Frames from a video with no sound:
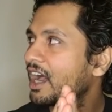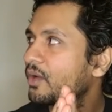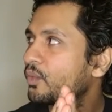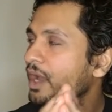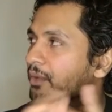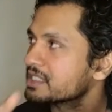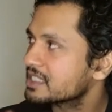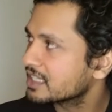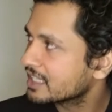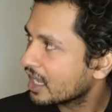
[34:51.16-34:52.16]
wait, was it
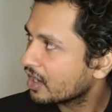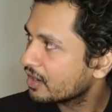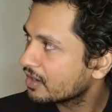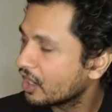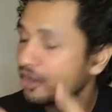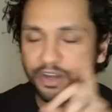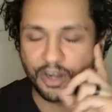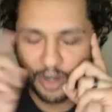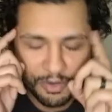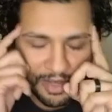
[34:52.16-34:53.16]
the? Oh
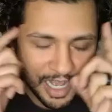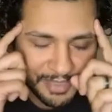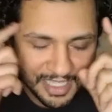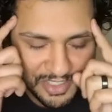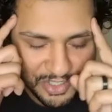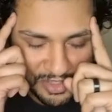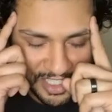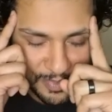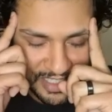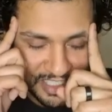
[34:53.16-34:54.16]
no. I'm getting two things
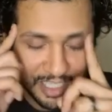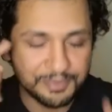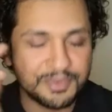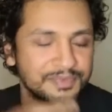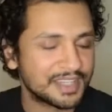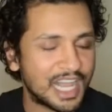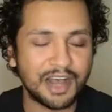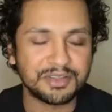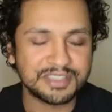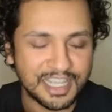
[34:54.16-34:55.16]
mixed up. I
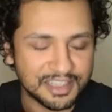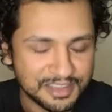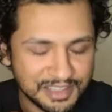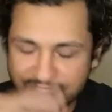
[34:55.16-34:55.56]
was getting